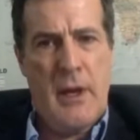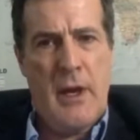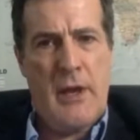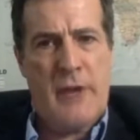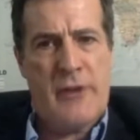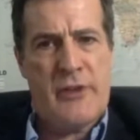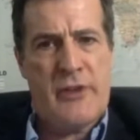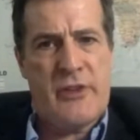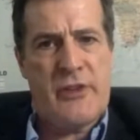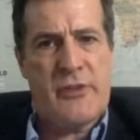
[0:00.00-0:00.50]

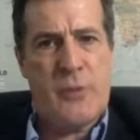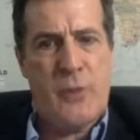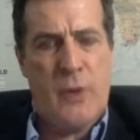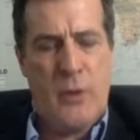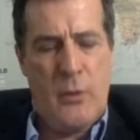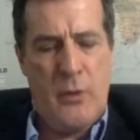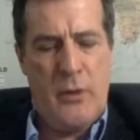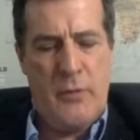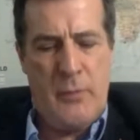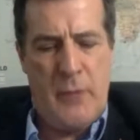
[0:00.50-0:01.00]
it's where
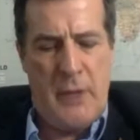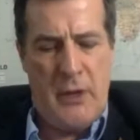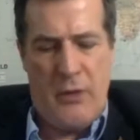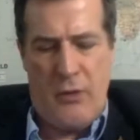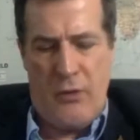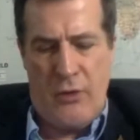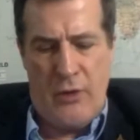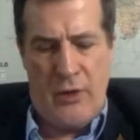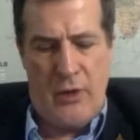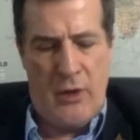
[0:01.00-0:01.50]
we've been
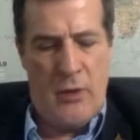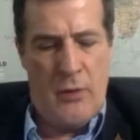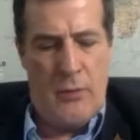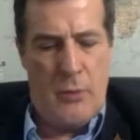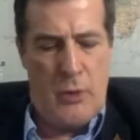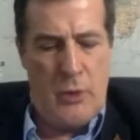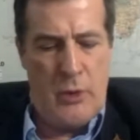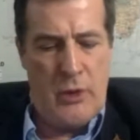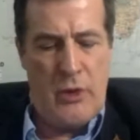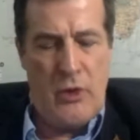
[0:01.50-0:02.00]
growing a lot
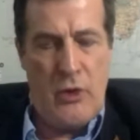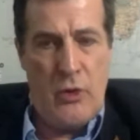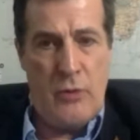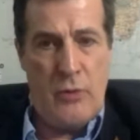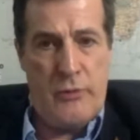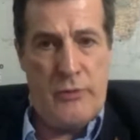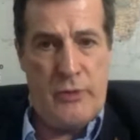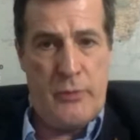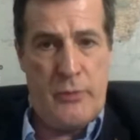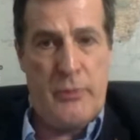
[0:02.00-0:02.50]
more
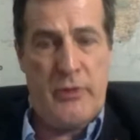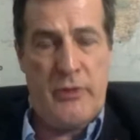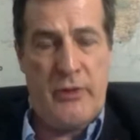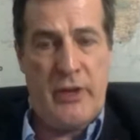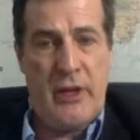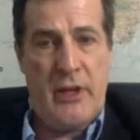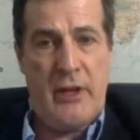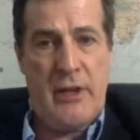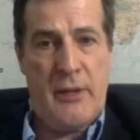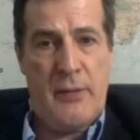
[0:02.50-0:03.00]
legumes, or
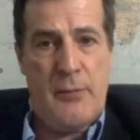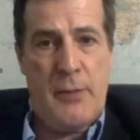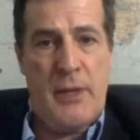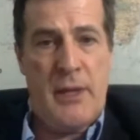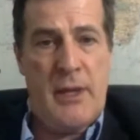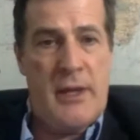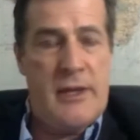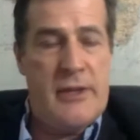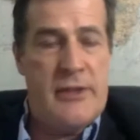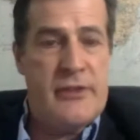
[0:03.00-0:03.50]
particularly
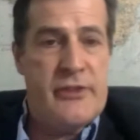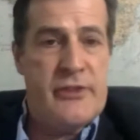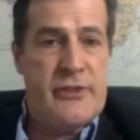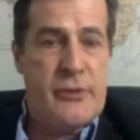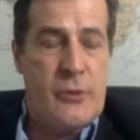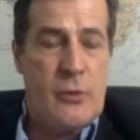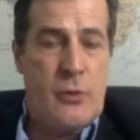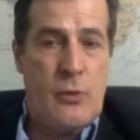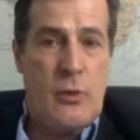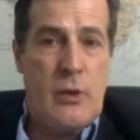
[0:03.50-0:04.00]
peas.
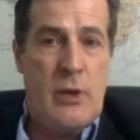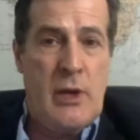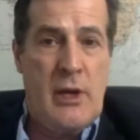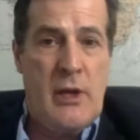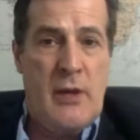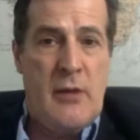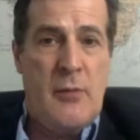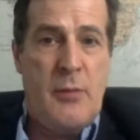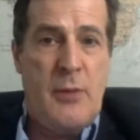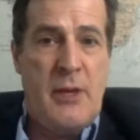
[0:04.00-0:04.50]
So
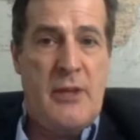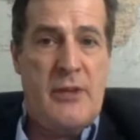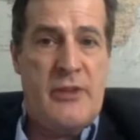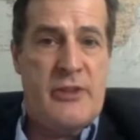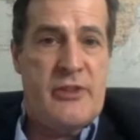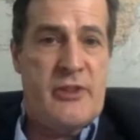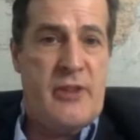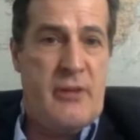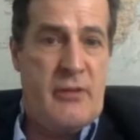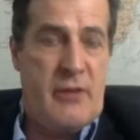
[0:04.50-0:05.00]
the peas
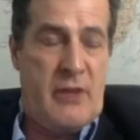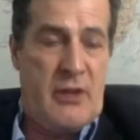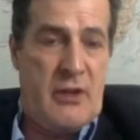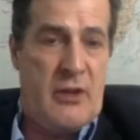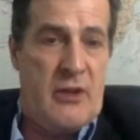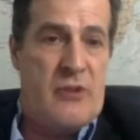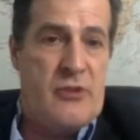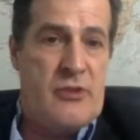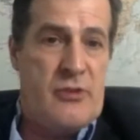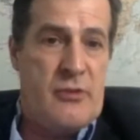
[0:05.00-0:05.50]
is giving a
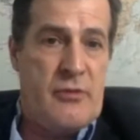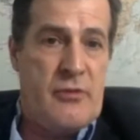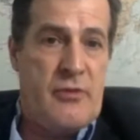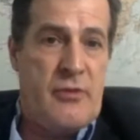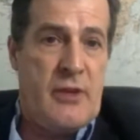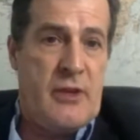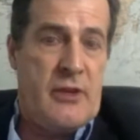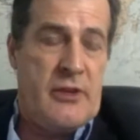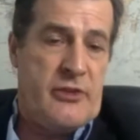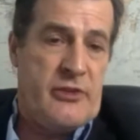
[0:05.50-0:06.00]
nitrogen
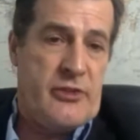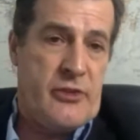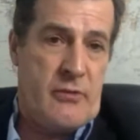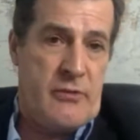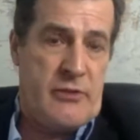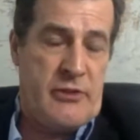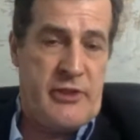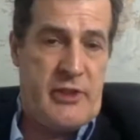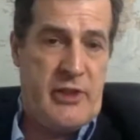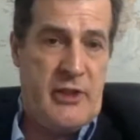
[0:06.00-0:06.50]
fix. It's
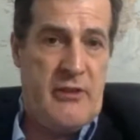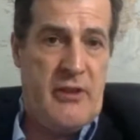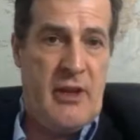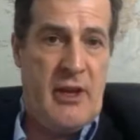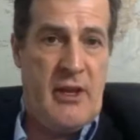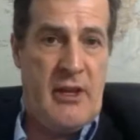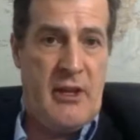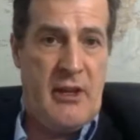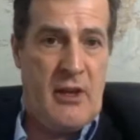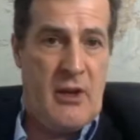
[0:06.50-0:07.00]
obviously
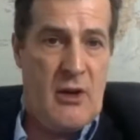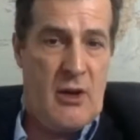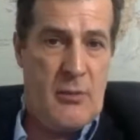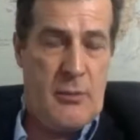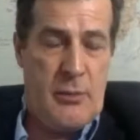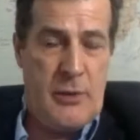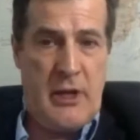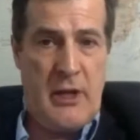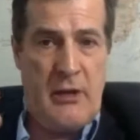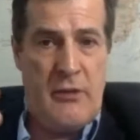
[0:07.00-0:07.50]
taking
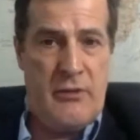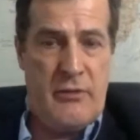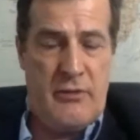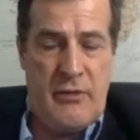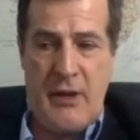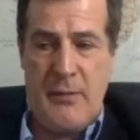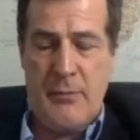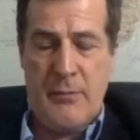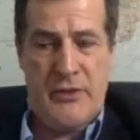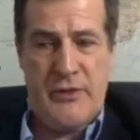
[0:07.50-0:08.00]
carbon out of the
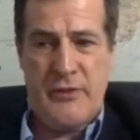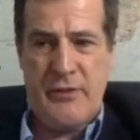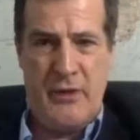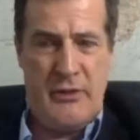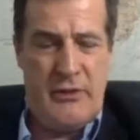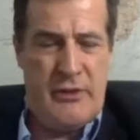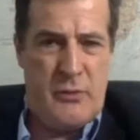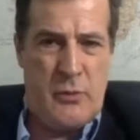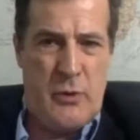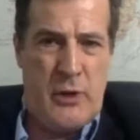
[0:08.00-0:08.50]
atmosphere
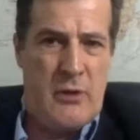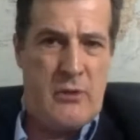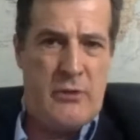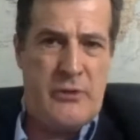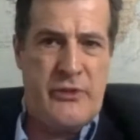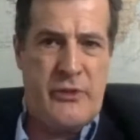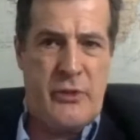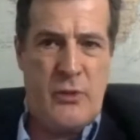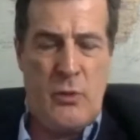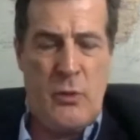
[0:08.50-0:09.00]
as well.
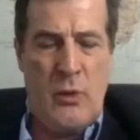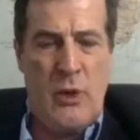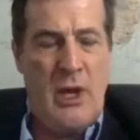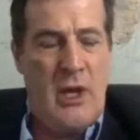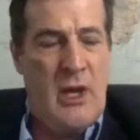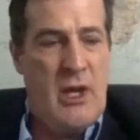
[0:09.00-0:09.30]
So,